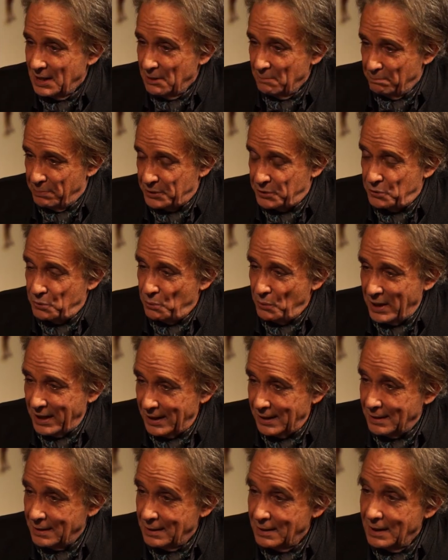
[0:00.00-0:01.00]

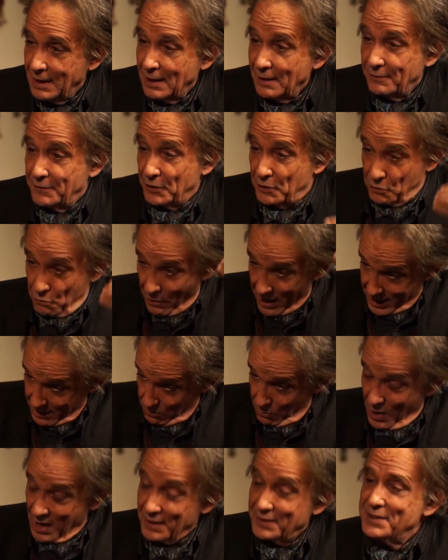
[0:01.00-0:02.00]
between the great
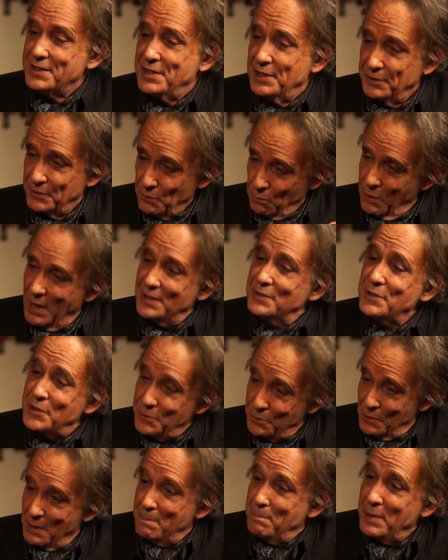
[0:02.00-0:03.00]
ones and the ones
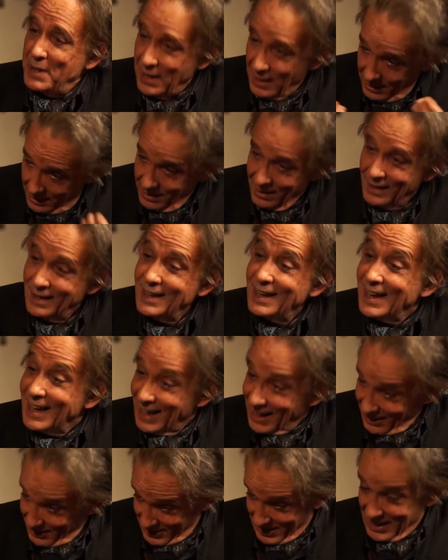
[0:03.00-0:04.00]
who are being
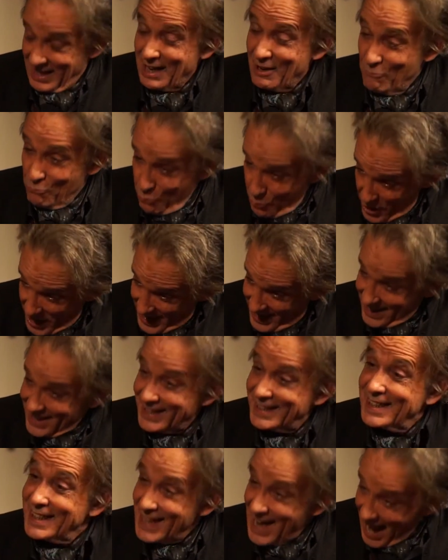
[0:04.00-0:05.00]
reared
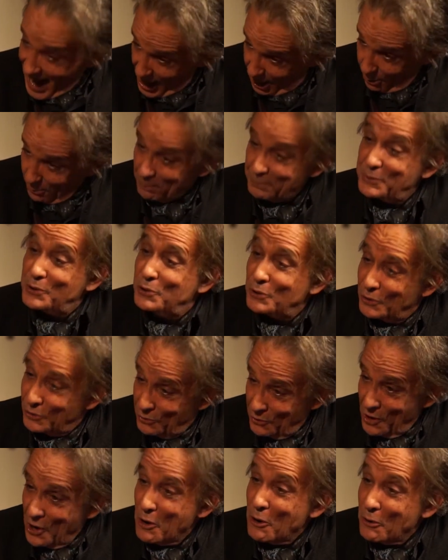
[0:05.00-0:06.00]
and helped to
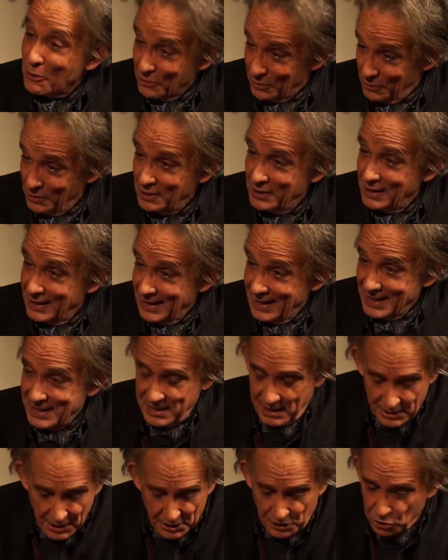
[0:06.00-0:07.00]
grow. It's
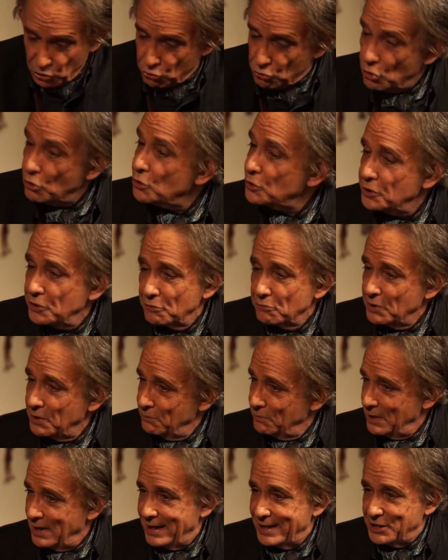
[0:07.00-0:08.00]
an extraordinary
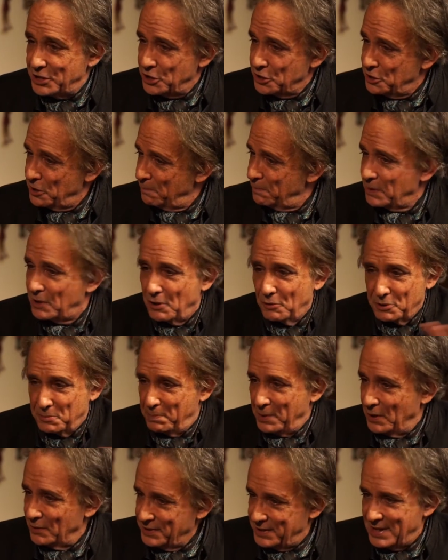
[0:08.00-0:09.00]
relationship. It goes
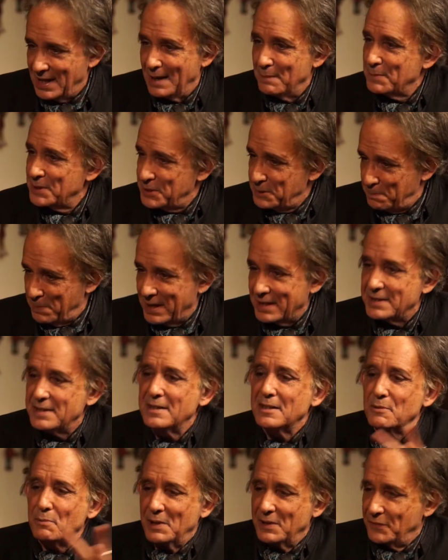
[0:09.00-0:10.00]
beyond time and space, and
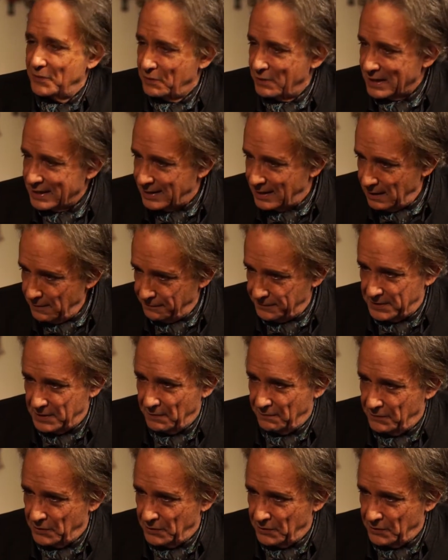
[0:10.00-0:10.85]
it's one of the great gifts of